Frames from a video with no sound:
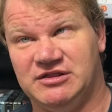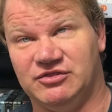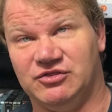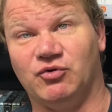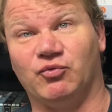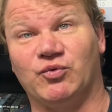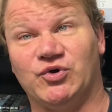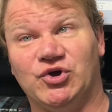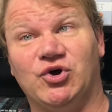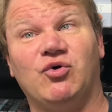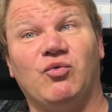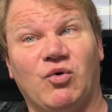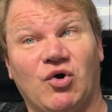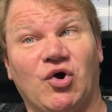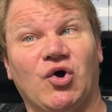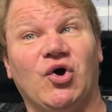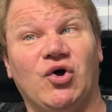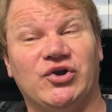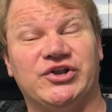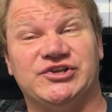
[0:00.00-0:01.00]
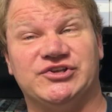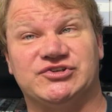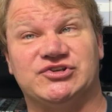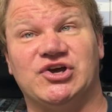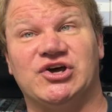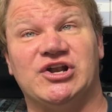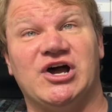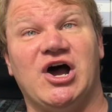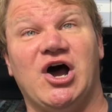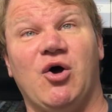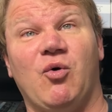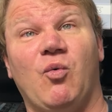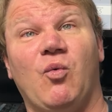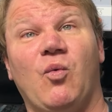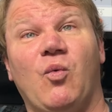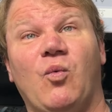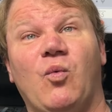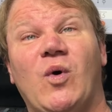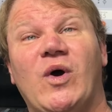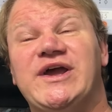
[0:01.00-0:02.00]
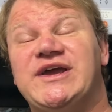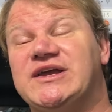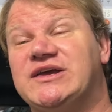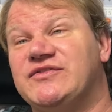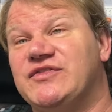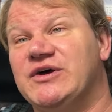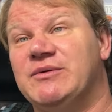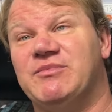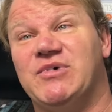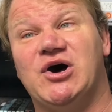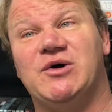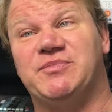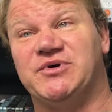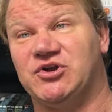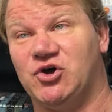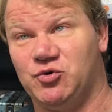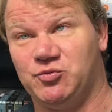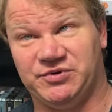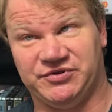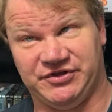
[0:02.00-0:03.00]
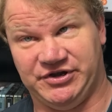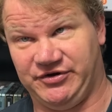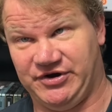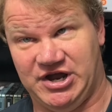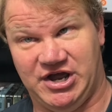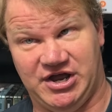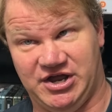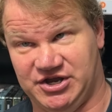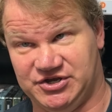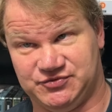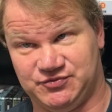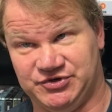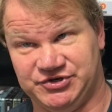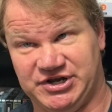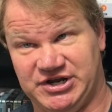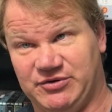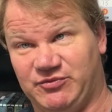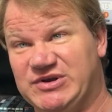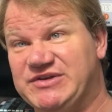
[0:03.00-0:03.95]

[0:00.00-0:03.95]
The real world is going to wake them up and open their eyes one day.